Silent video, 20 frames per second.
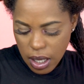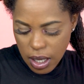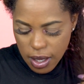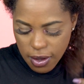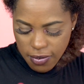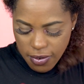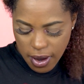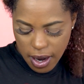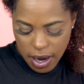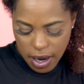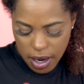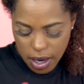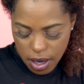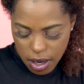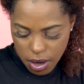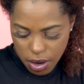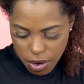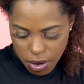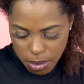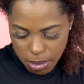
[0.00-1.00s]
if
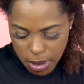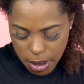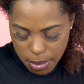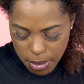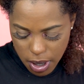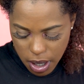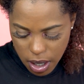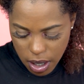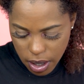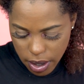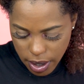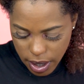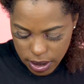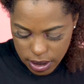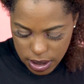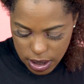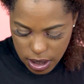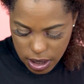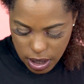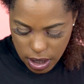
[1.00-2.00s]
I remember
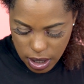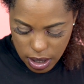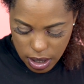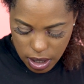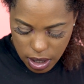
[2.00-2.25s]
correctly.